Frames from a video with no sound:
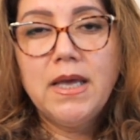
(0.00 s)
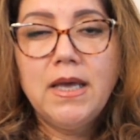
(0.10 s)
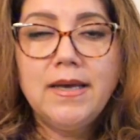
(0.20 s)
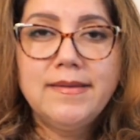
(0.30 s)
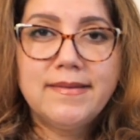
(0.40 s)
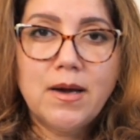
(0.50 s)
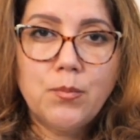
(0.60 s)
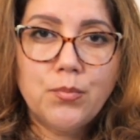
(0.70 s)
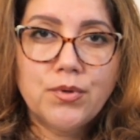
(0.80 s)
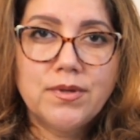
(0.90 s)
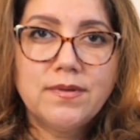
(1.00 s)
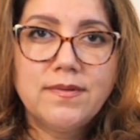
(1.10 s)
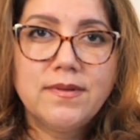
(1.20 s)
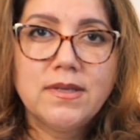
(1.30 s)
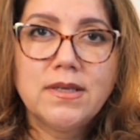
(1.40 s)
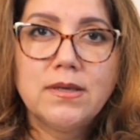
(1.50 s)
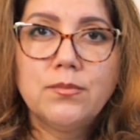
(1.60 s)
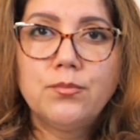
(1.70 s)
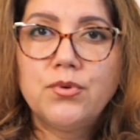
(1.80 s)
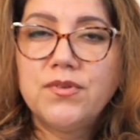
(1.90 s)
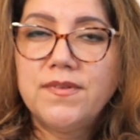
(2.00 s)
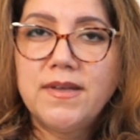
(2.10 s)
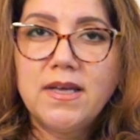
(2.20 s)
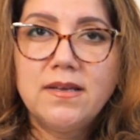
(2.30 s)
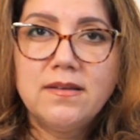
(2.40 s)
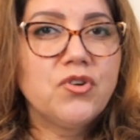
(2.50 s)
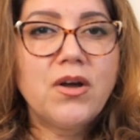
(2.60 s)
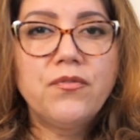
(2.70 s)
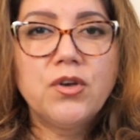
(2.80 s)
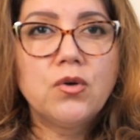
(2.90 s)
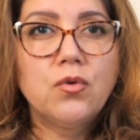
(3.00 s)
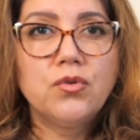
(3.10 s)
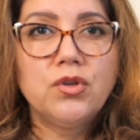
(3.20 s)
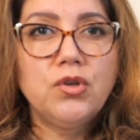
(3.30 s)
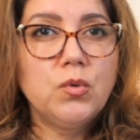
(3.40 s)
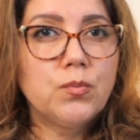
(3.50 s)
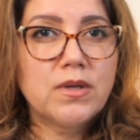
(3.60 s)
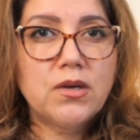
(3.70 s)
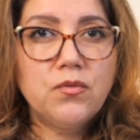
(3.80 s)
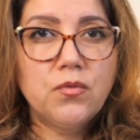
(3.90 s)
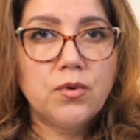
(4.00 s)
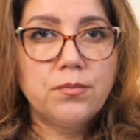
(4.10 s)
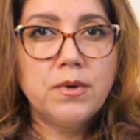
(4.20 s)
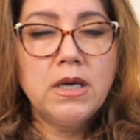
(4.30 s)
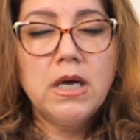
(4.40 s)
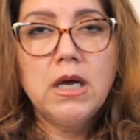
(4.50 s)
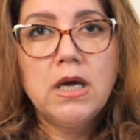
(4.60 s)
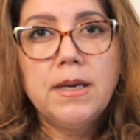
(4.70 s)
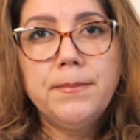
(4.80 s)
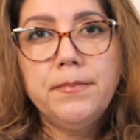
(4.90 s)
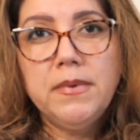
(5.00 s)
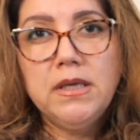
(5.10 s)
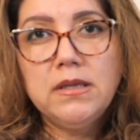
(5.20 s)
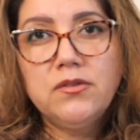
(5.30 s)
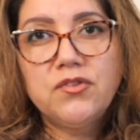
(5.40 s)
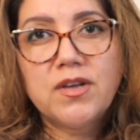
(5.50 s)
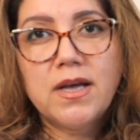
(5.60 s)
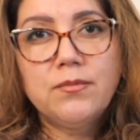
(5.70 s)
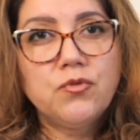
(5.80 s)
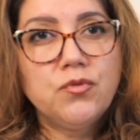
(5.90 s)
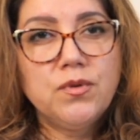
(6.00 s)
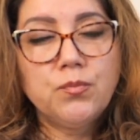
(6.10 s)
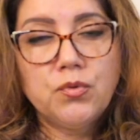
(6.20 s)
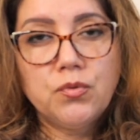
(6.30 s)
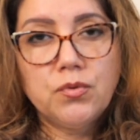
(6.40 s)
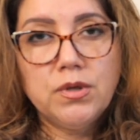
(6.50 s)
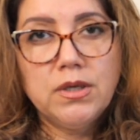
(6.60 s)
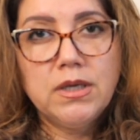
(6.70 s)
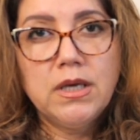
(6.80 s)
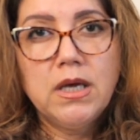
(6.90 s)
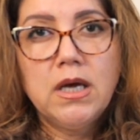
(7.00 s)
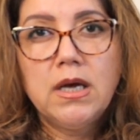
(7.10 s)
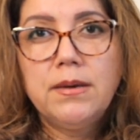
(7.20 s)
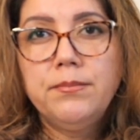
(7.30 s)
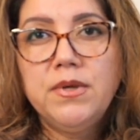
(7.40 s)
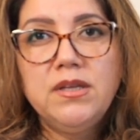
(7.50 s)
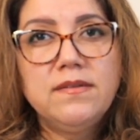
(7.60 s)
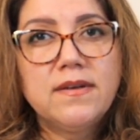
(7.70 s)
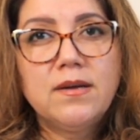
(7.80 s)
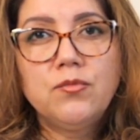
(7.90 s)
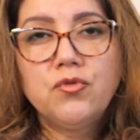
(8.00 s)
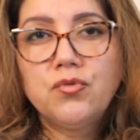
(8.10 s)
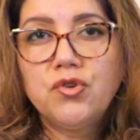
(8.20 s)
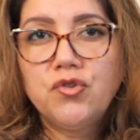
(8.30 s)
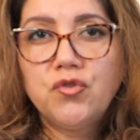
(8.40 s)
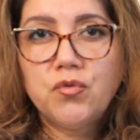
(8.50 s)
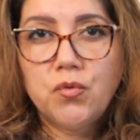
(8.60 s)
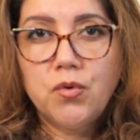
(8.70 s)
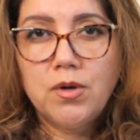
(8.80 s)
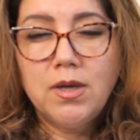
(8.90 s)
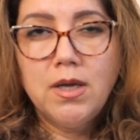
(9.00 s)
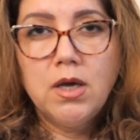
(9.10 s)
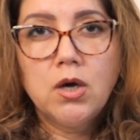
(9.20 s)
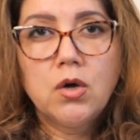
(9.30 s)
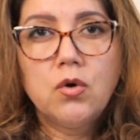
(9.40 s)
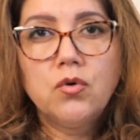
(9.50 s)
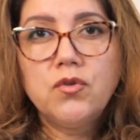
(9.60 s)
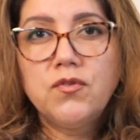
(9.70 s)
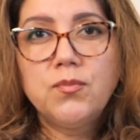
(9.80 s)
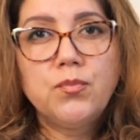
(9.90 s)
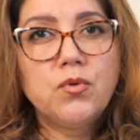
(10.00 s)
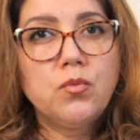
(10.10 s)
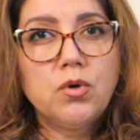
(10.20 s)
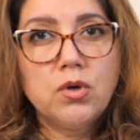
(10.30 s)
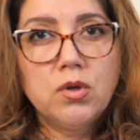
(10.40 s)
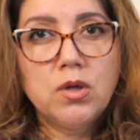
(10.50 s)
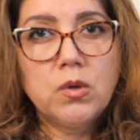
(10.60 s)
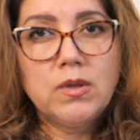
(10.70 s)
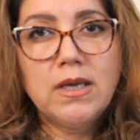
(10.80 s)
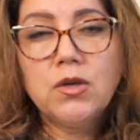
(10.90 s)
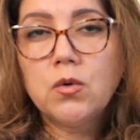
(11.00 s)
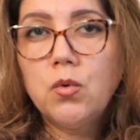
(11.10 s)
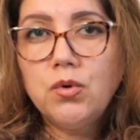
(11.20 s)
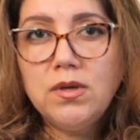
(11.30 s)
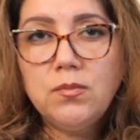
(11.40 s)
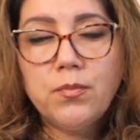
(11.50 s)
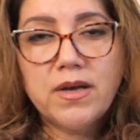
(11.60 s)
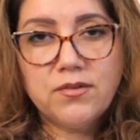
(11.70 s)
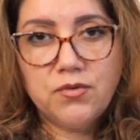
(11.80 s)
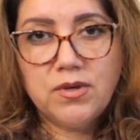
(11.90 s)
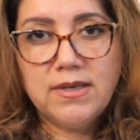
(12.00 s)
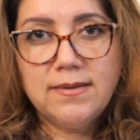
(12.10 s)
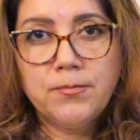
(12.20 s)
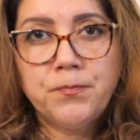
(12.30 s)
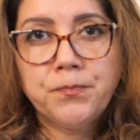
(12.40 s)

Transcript: Examples: percent traffic on a new platform, mean time to deploy, mean time to restore, cost per workload, and audit pass rate.